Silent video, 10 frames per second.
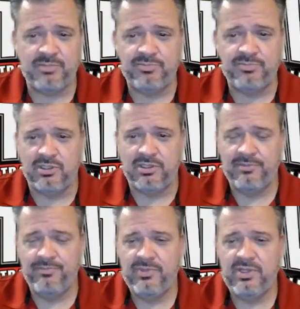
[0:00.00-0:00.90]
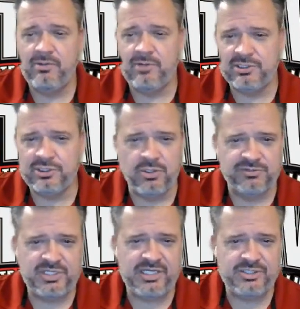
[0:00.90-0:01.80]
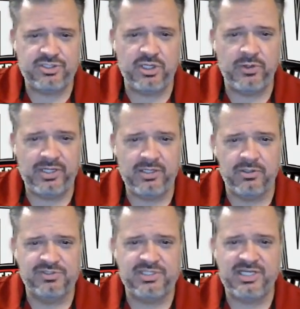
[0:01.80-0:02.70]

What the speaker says: puller. He runs Gulf States Towing, Gulf States